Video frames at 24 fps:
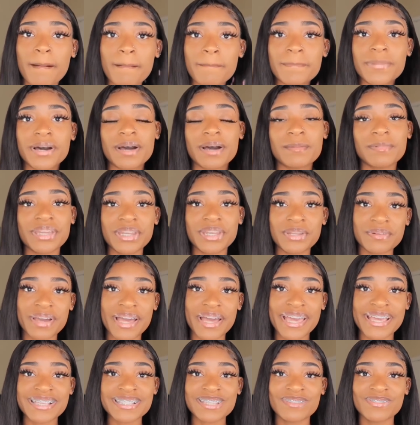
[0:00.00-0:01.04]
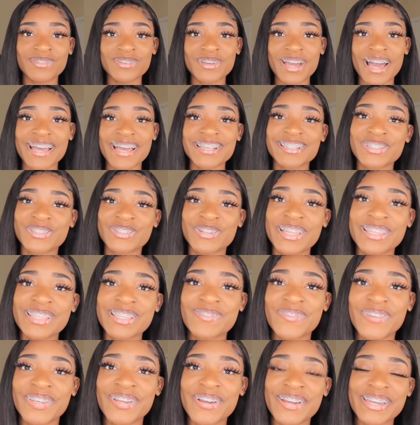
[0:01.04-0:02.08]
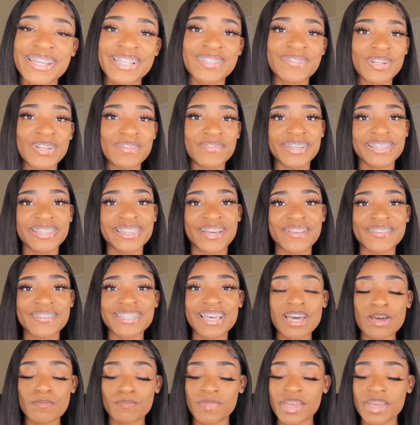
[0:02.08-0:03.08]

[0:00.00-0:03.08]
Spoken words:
But anyways, if you guys enjoyed this video, give this video a big thumbs up.